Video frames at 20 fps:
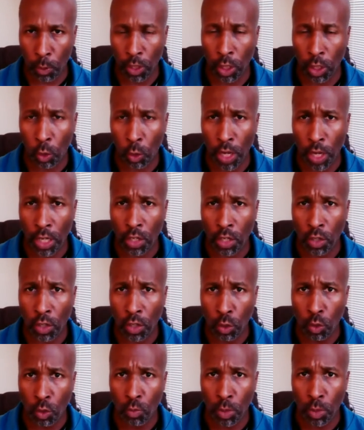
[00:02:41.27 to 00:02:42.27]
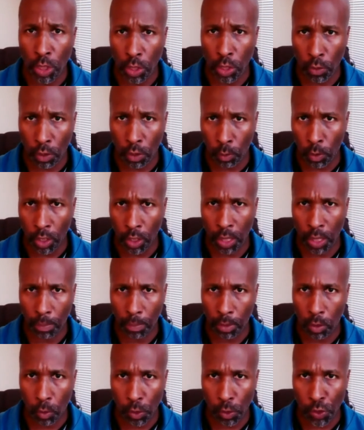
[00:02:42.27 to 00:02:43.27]
I'm going to create new material. I want to keep
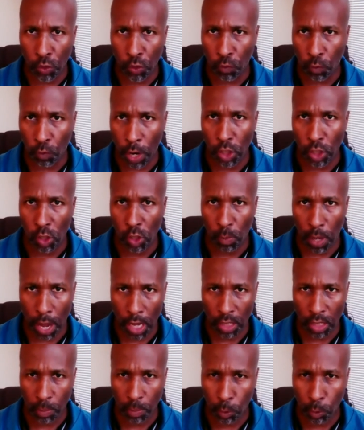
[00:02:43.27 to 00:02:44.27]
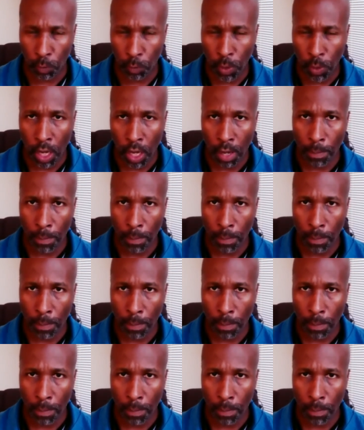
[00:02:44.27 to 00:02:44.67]
the course as fresh as possible,